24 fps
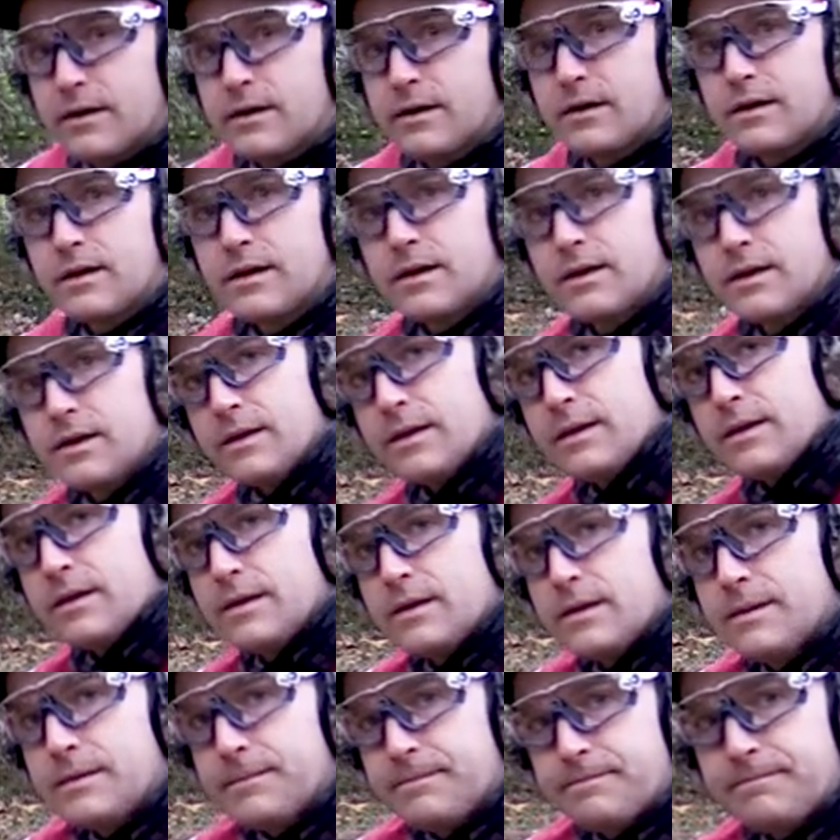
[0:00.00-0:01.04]

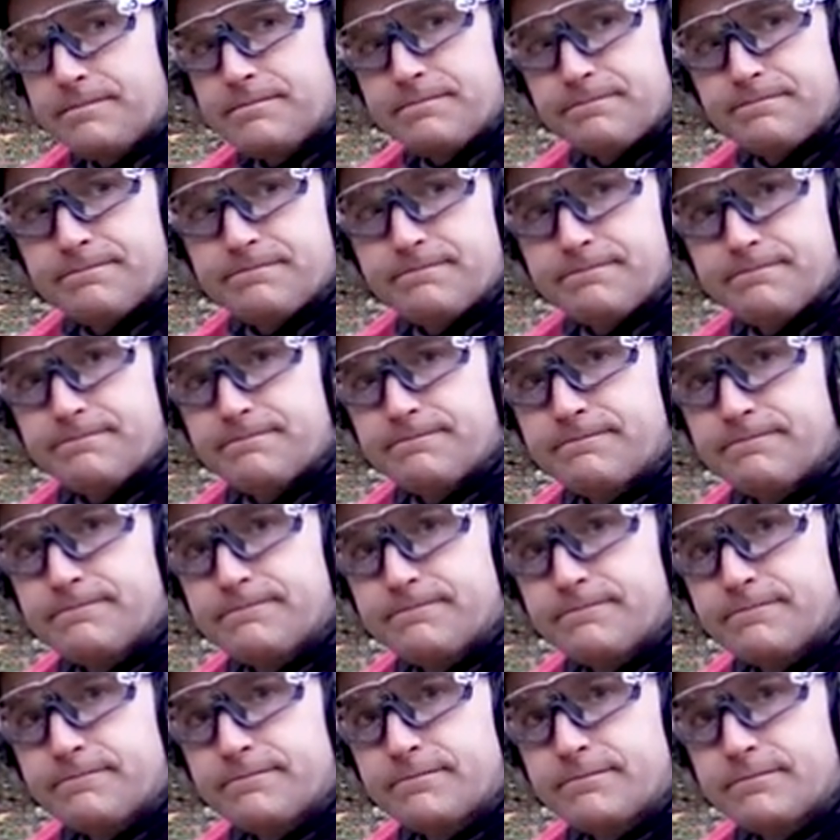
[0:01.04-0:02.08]

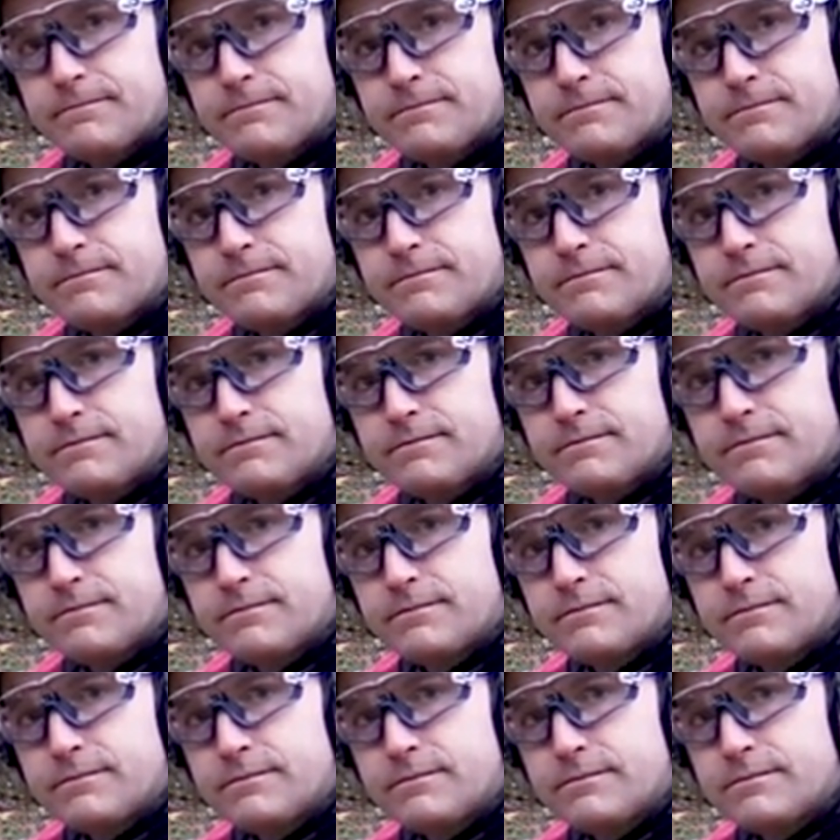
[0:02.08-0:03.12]

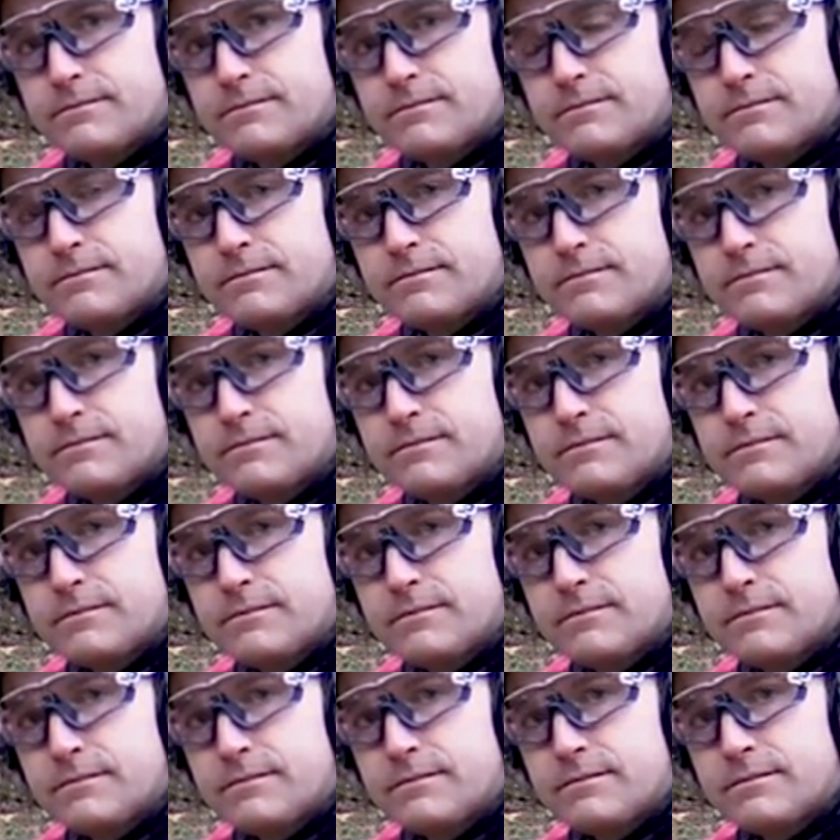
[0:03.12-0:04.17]

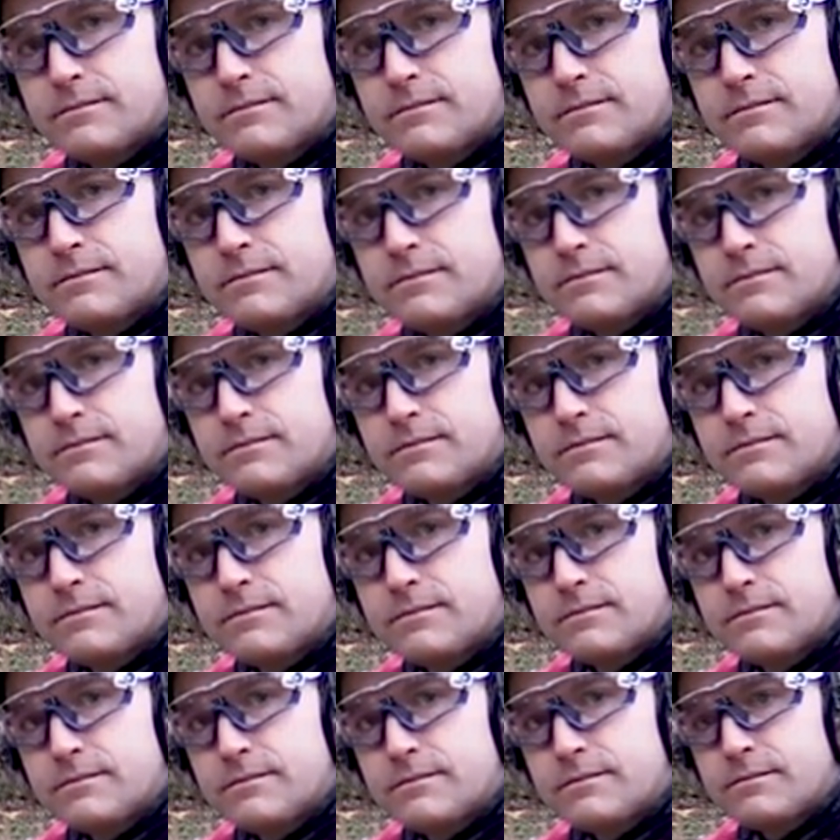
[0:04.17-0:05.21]

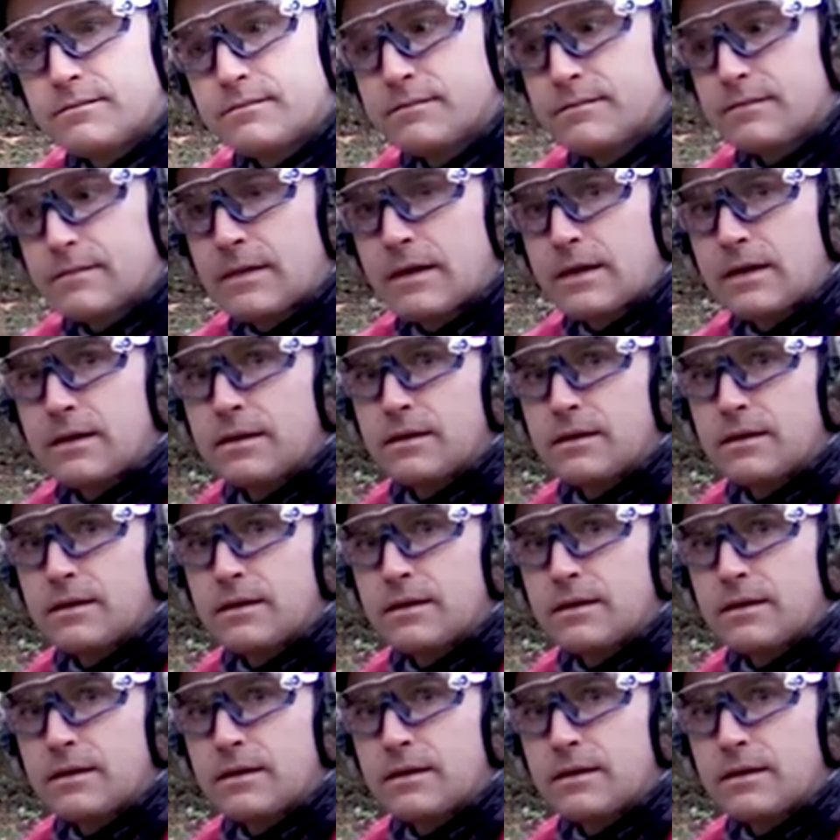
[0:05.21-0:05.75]
[no speech]